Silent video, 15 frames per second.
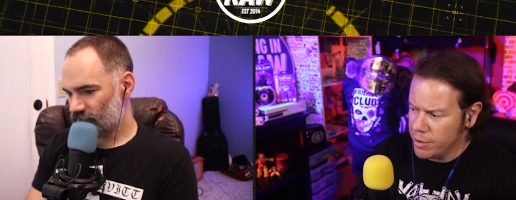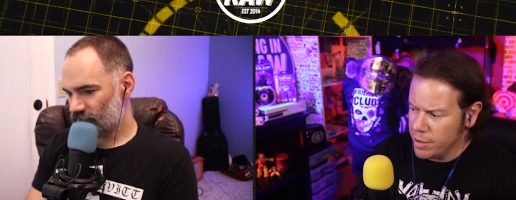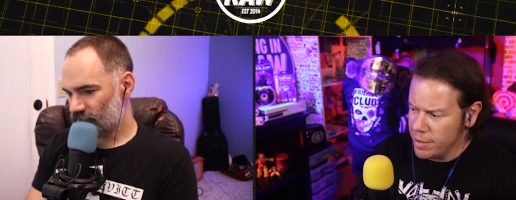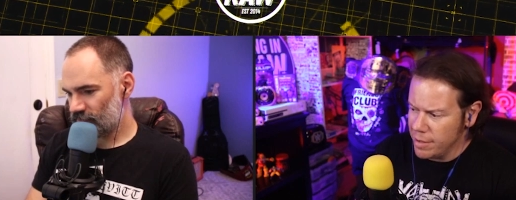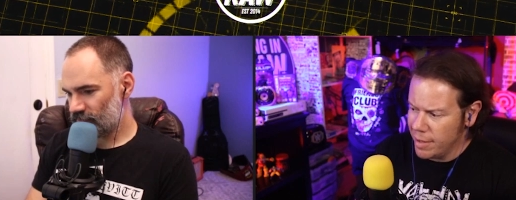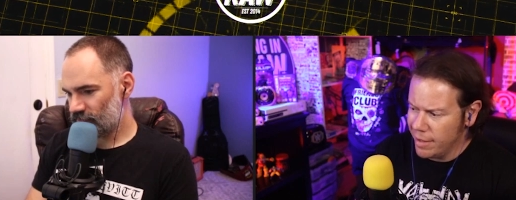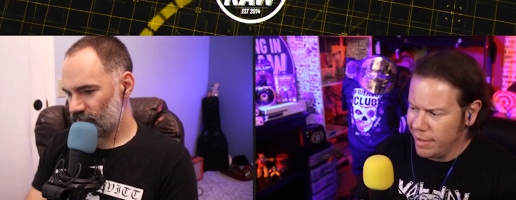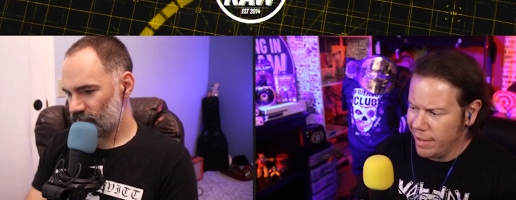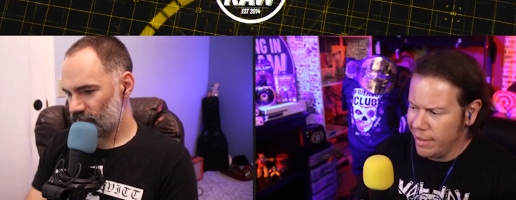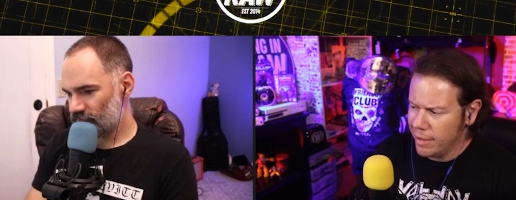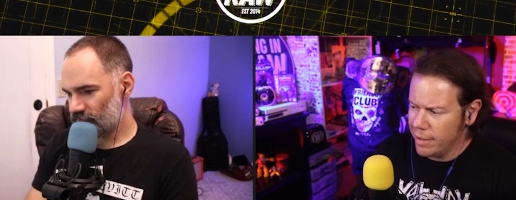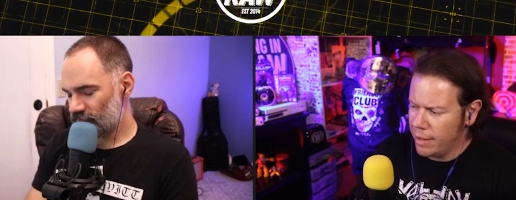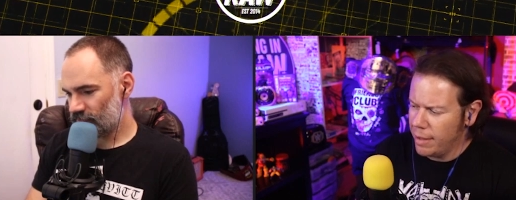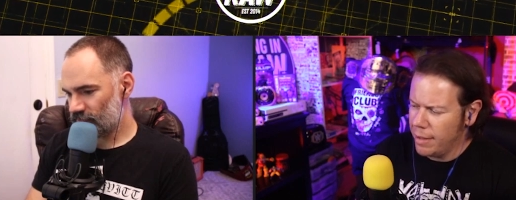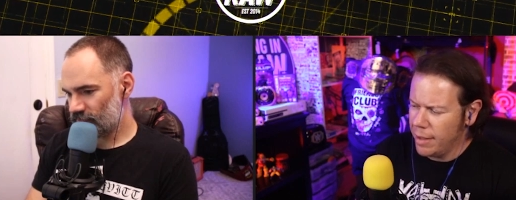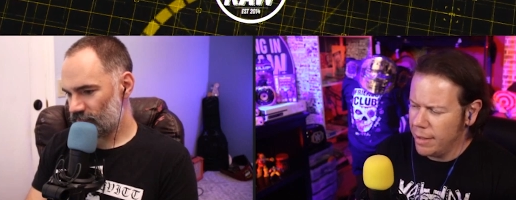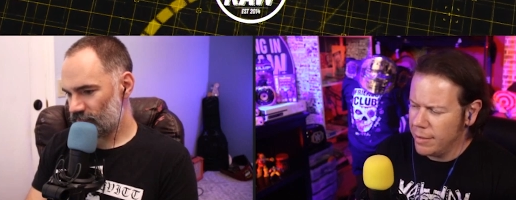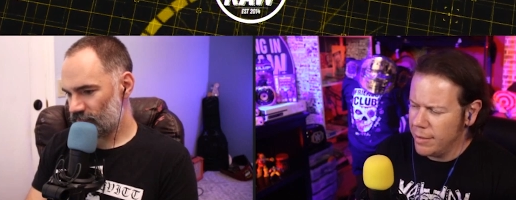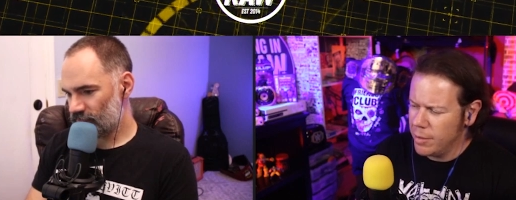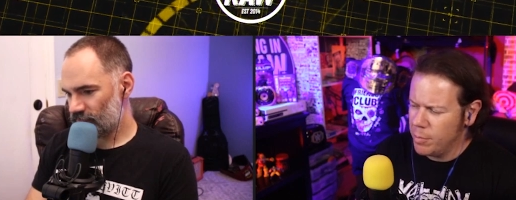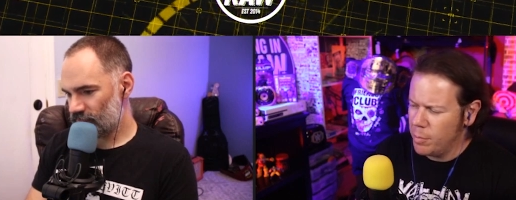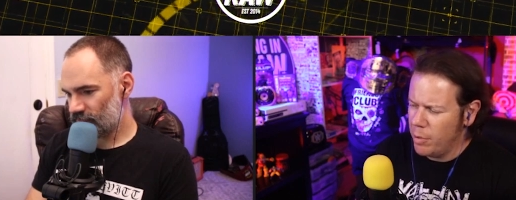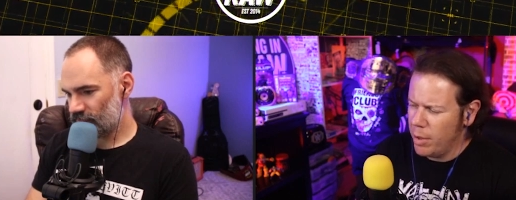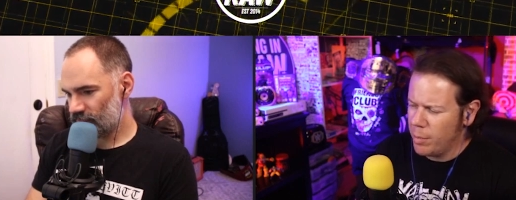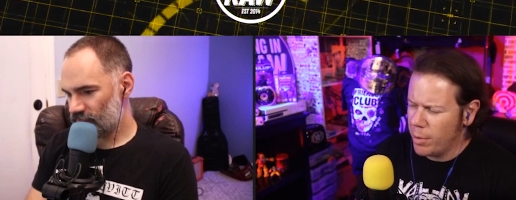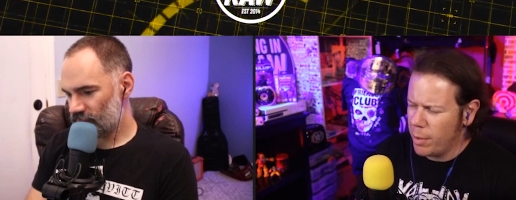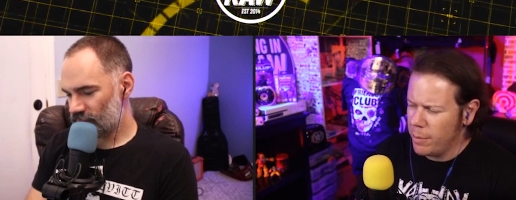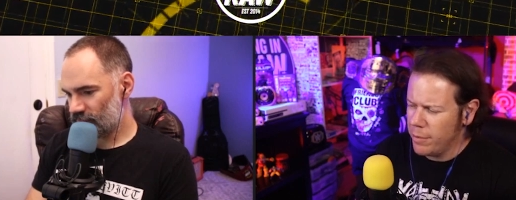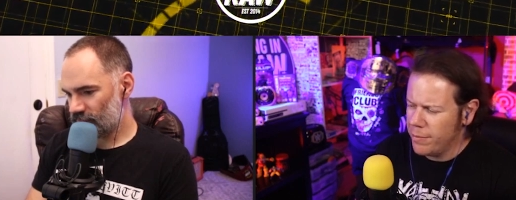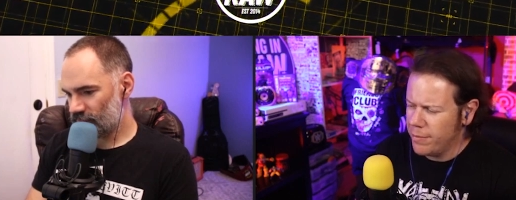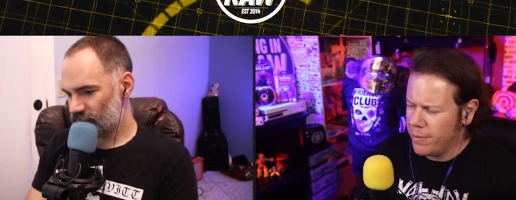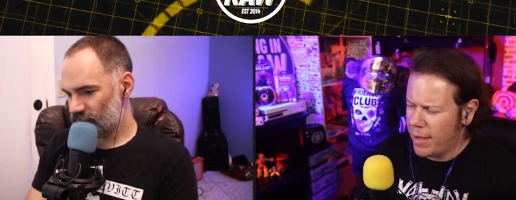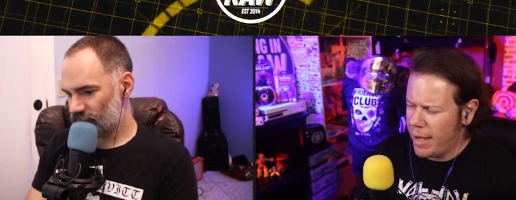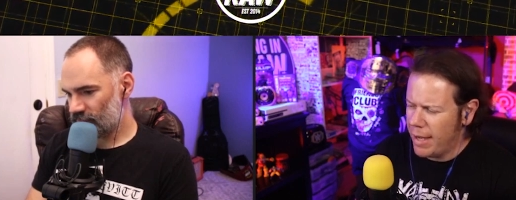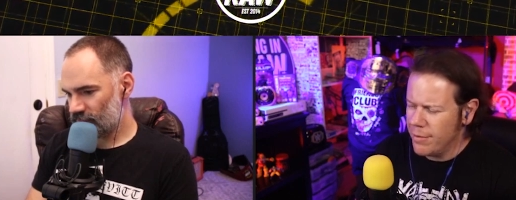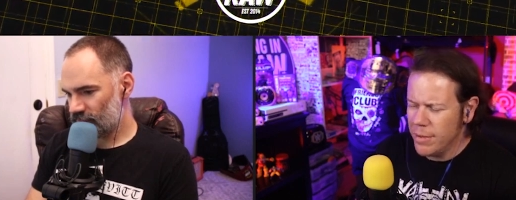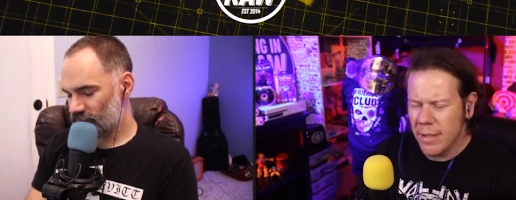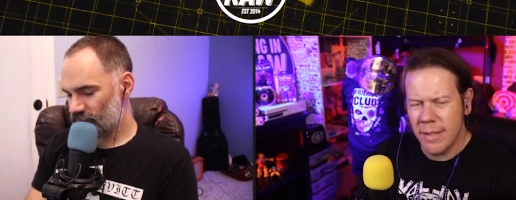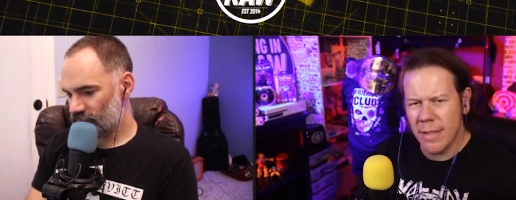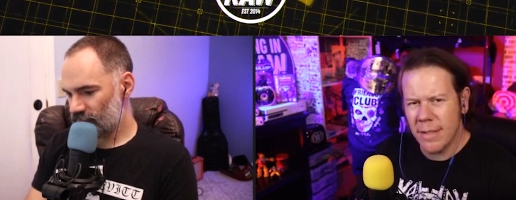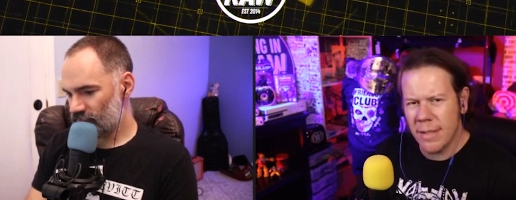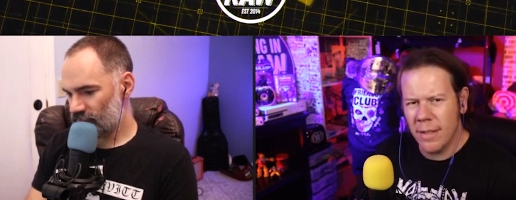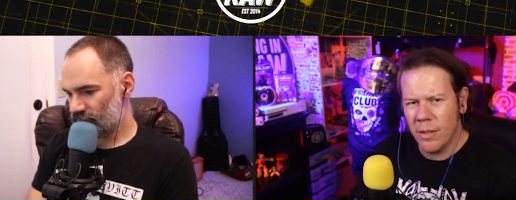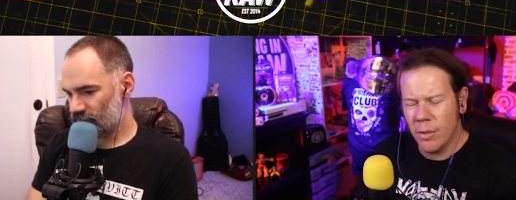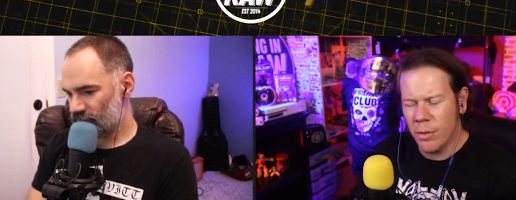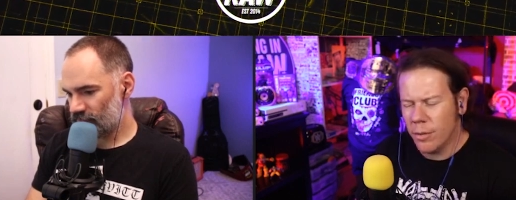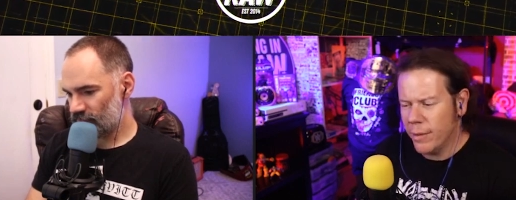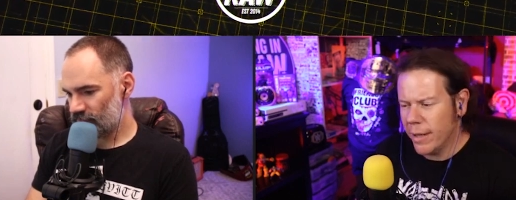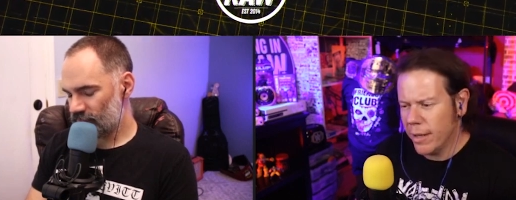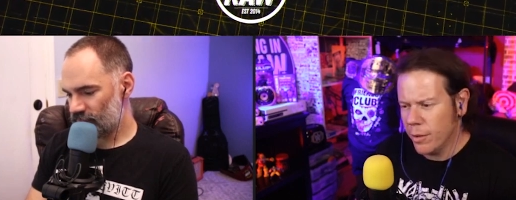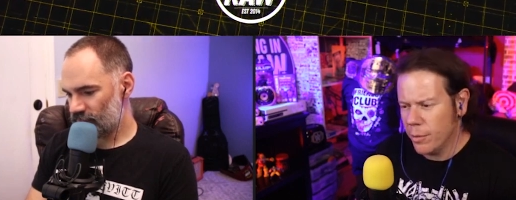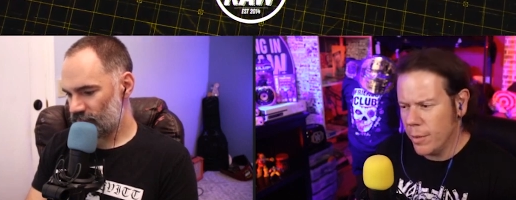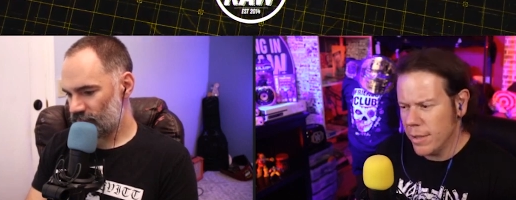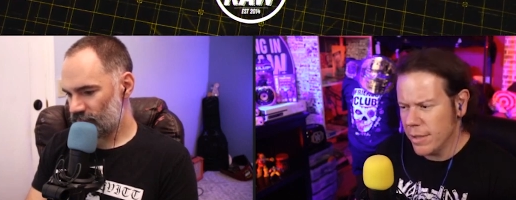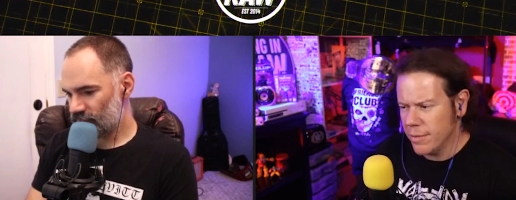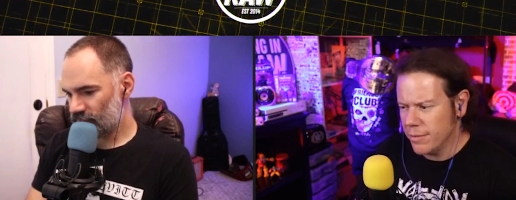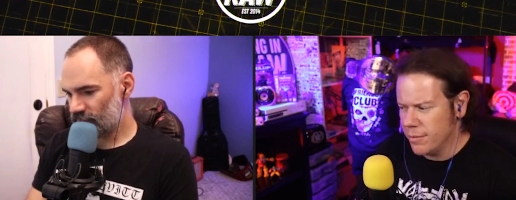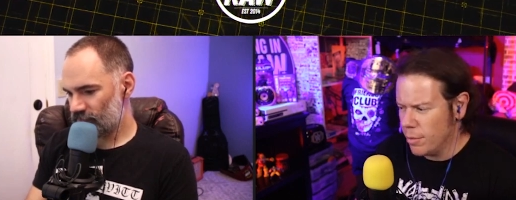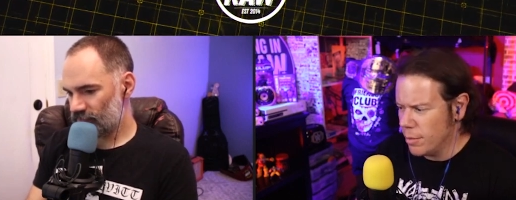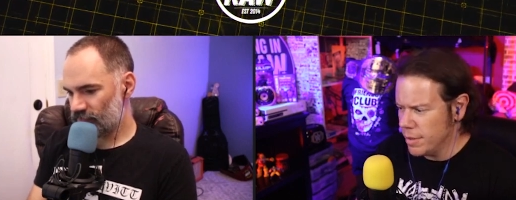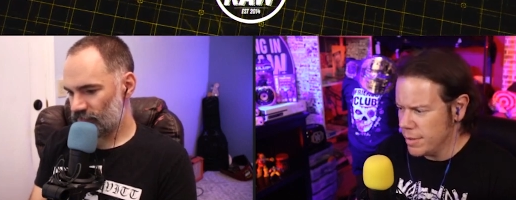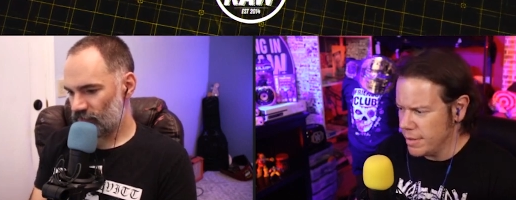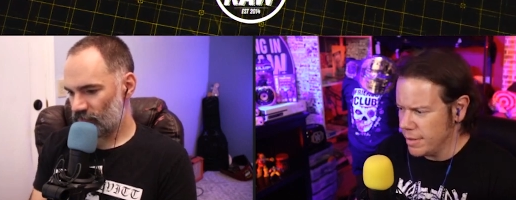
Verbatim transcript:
Speaker 1: She's at like I think at this point probably five and six. I don't know her record was at four and